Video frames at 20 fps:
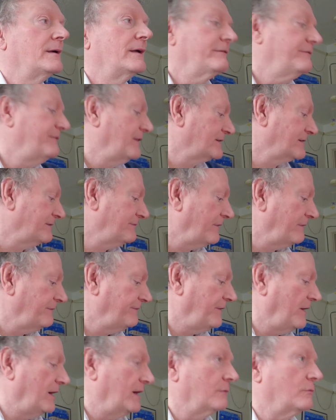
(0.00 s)
In fact, if I
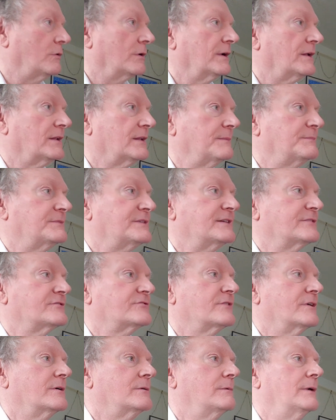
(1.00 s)
fire one, I'll empty it
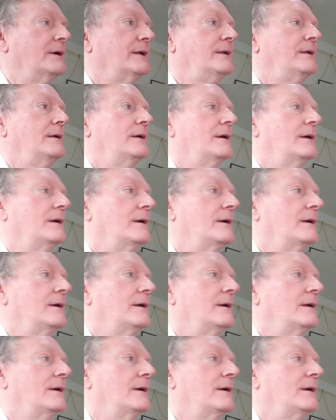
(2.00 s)
straight away.